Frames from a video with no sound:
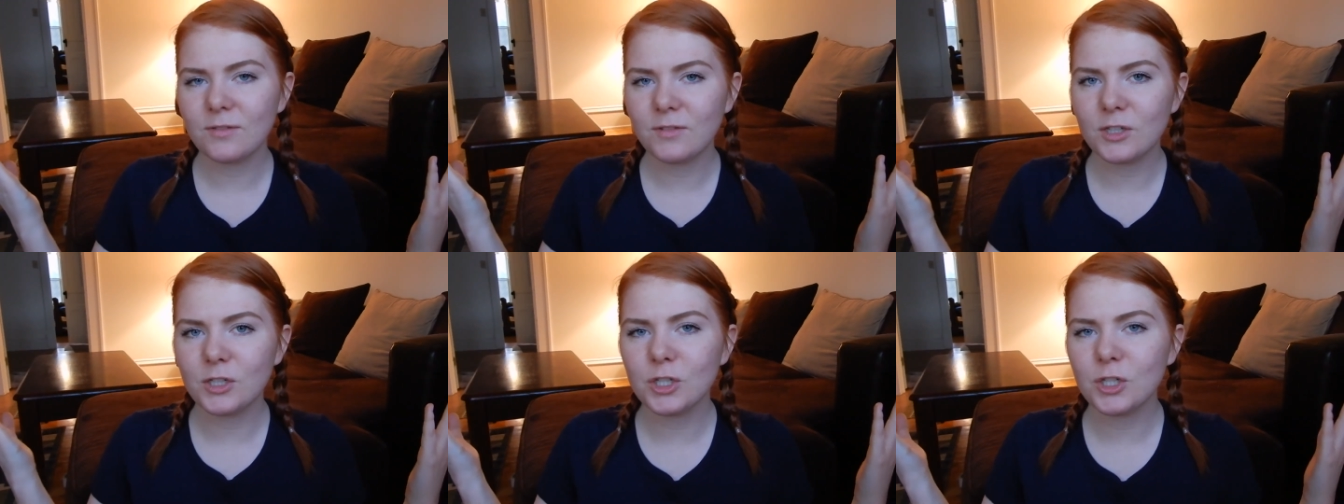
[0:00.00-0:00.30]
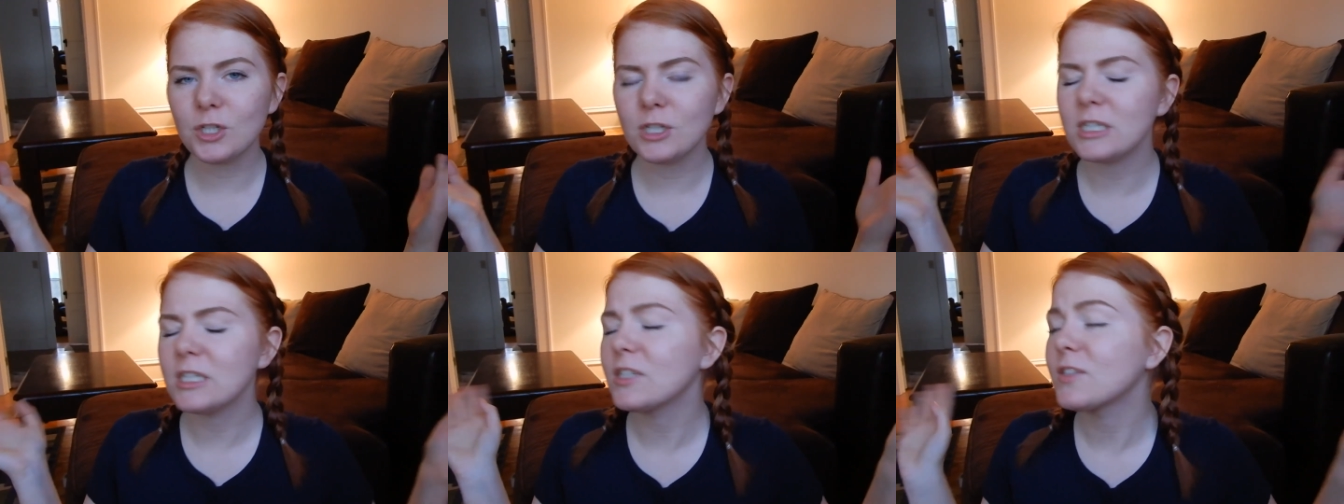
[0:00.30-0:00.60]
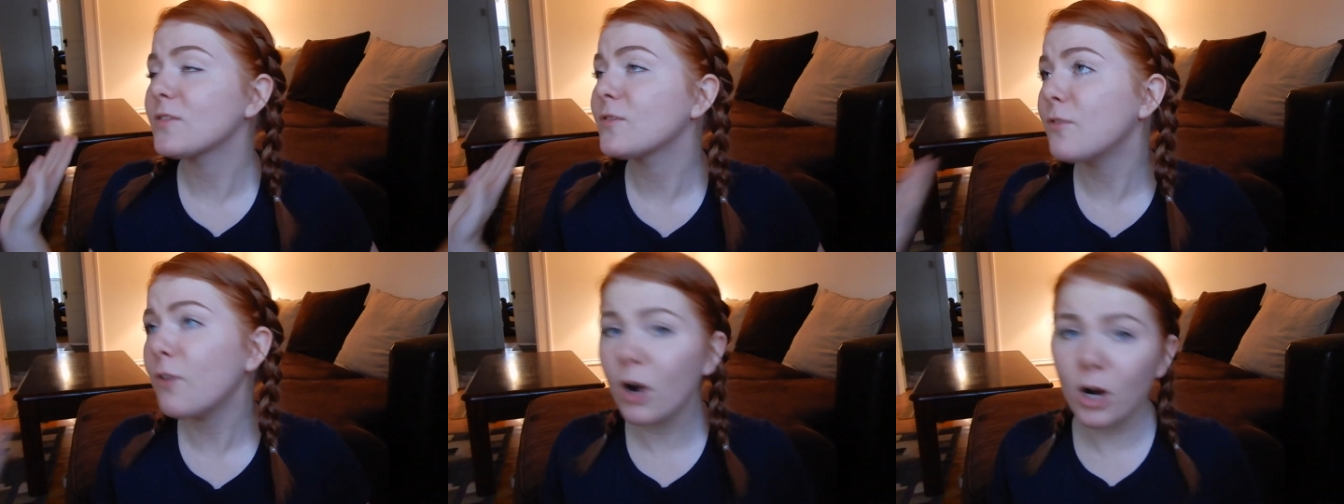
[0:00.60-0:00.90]
adventure
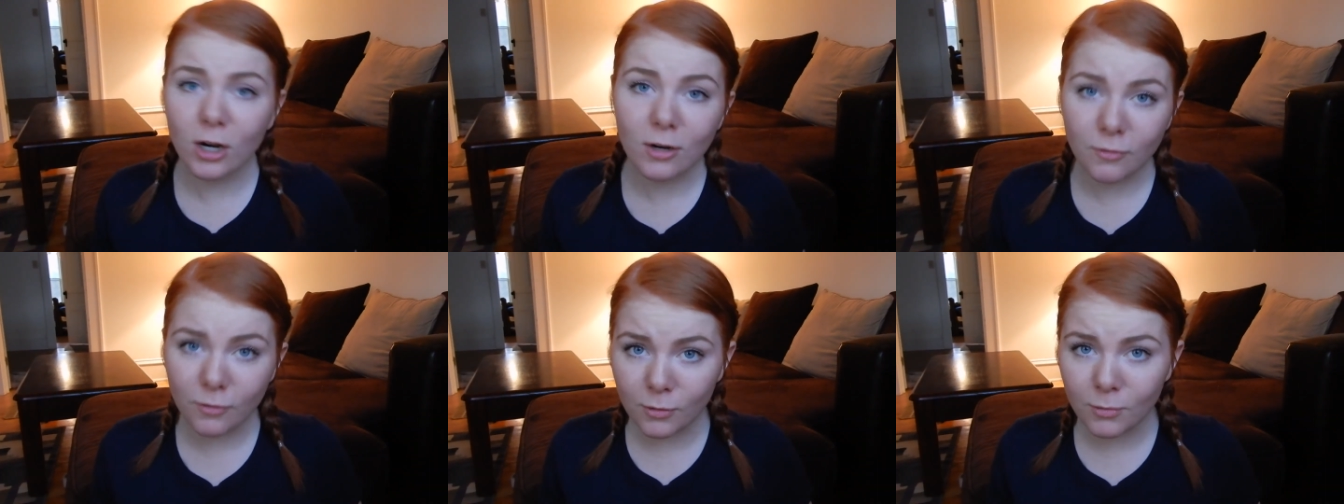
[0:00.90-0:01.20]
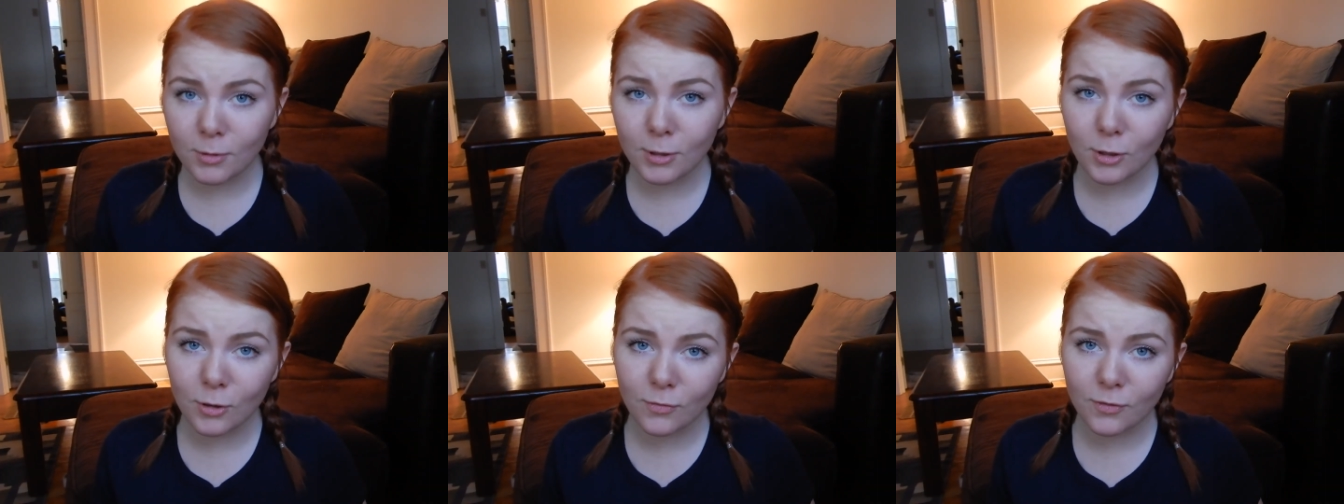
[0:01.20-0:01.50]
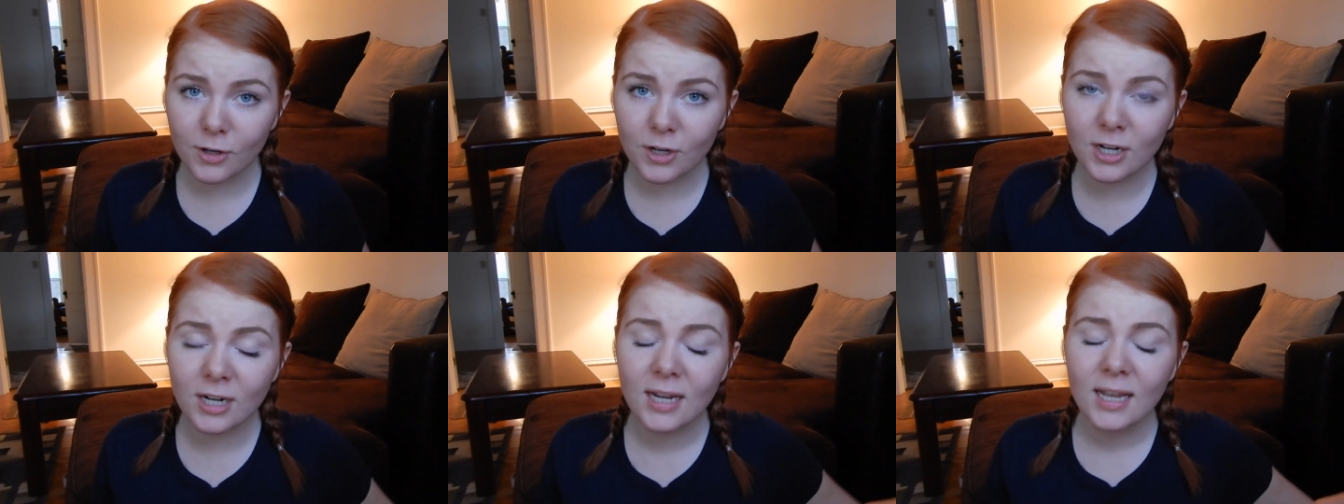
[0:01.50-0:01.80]
is far from
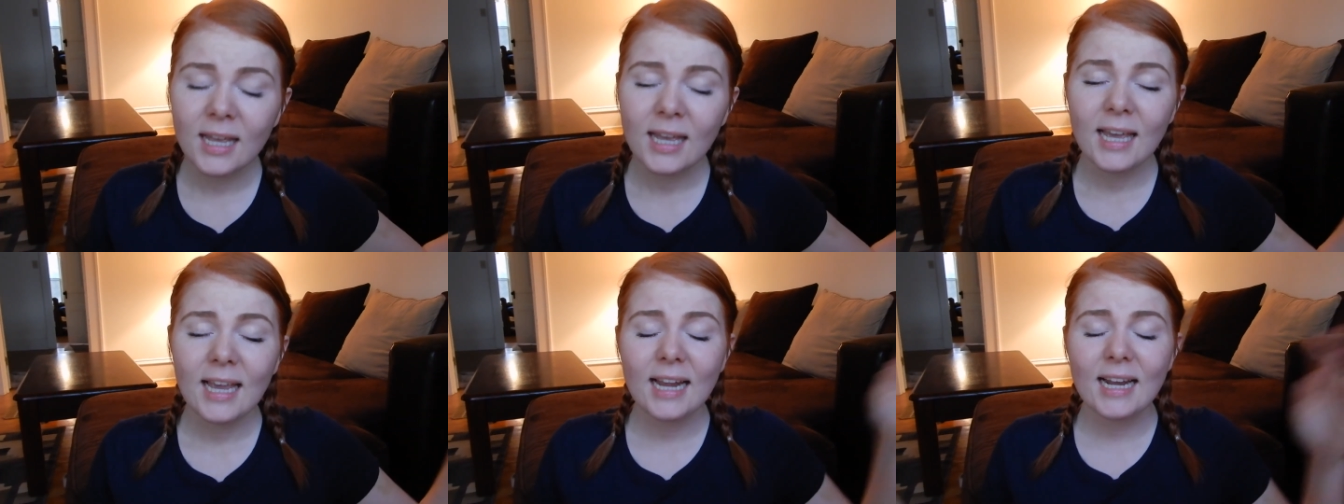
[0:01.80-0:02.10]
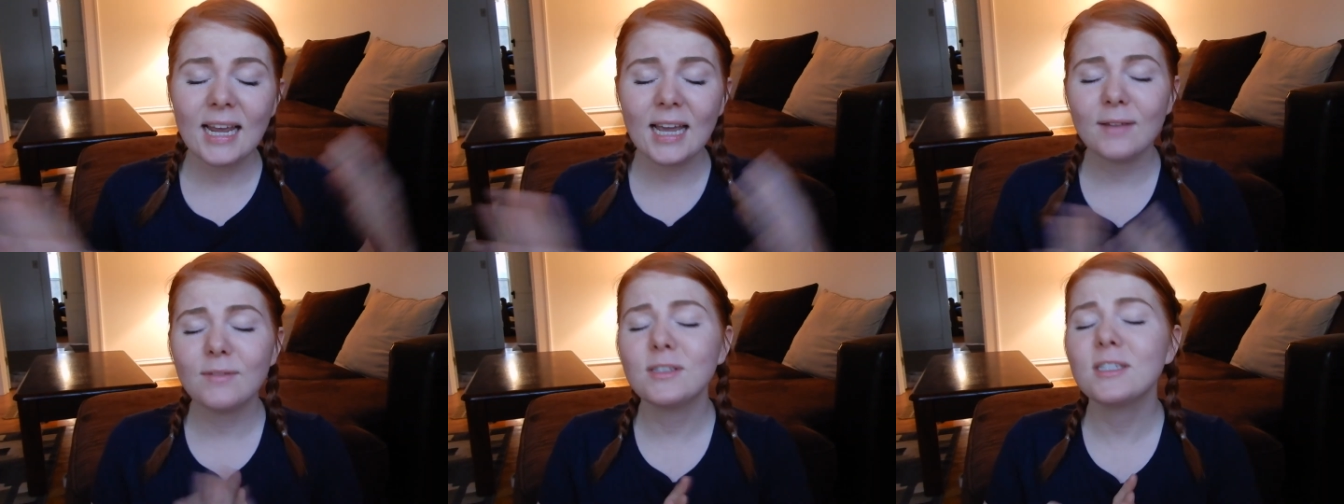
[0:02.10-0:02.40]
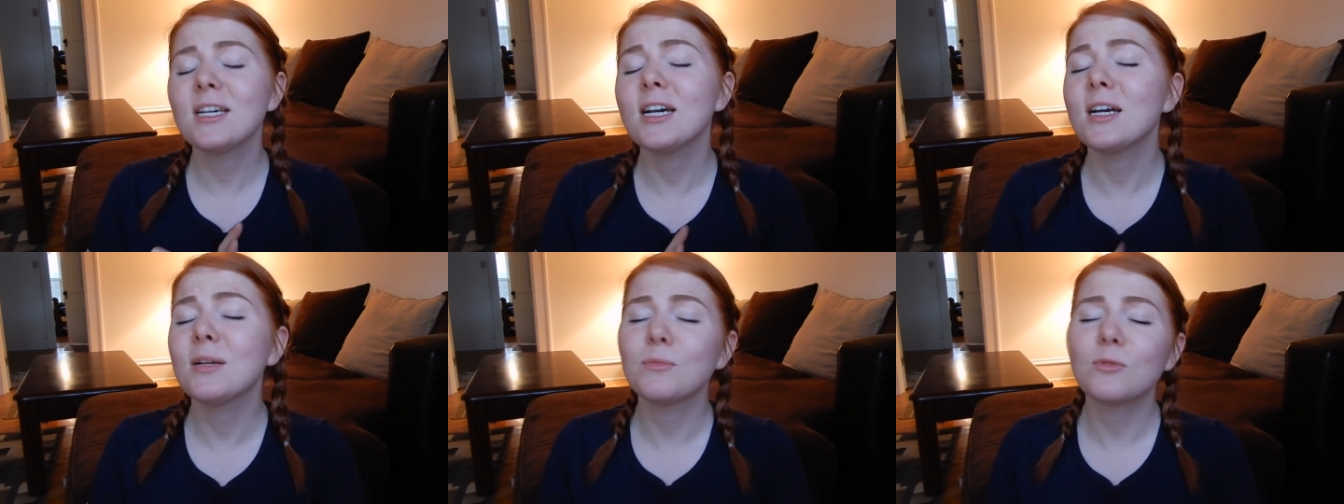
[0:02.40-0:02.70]
over and I have a
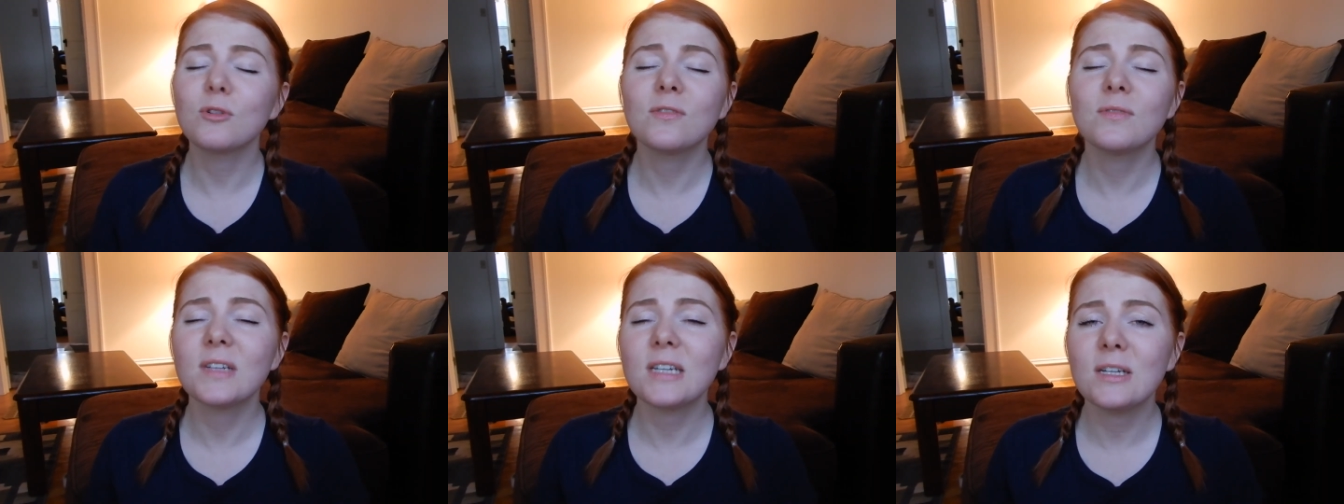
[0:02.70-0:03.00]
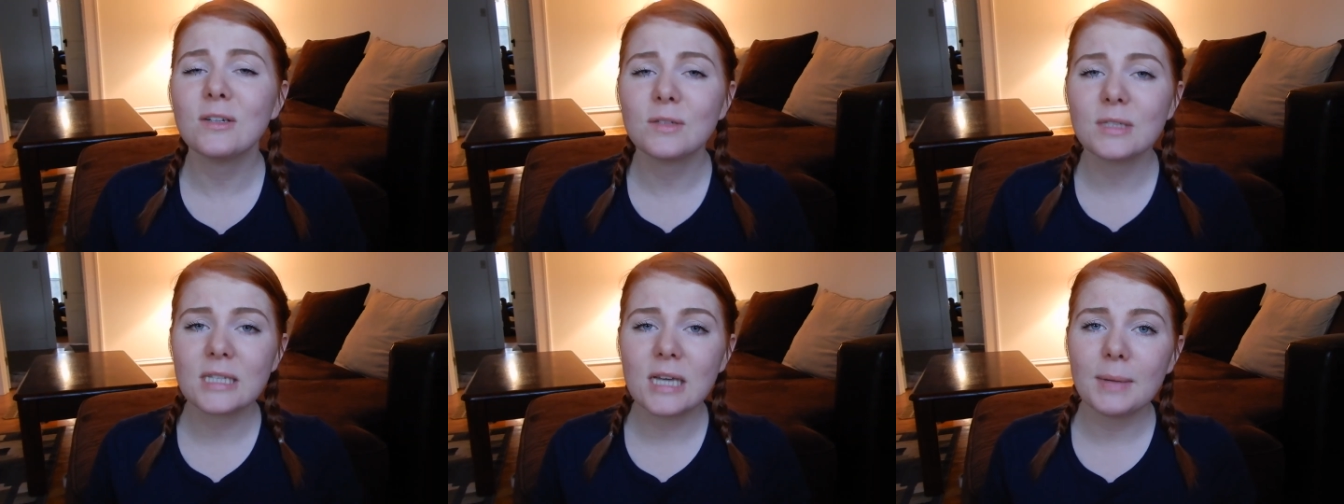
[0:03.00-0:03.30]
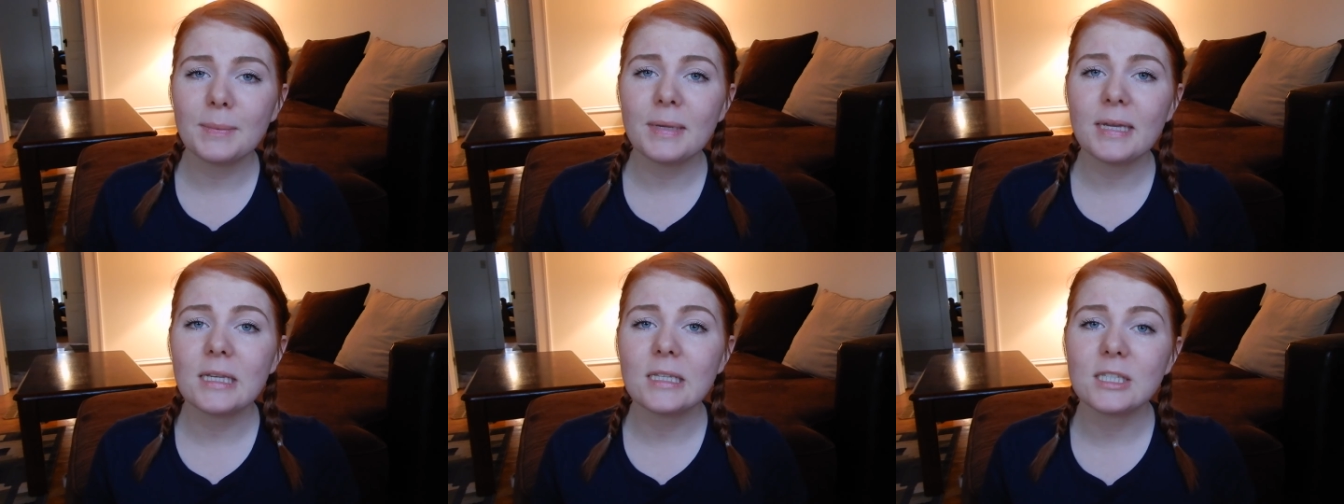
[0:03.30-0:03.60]
ton more videos
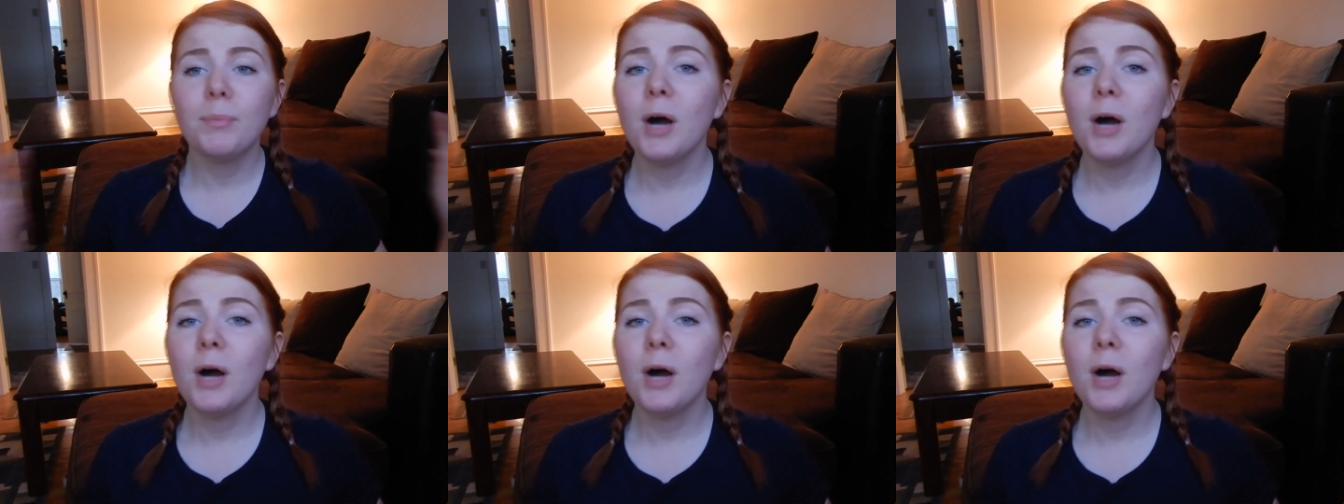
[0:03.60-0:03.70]
coming.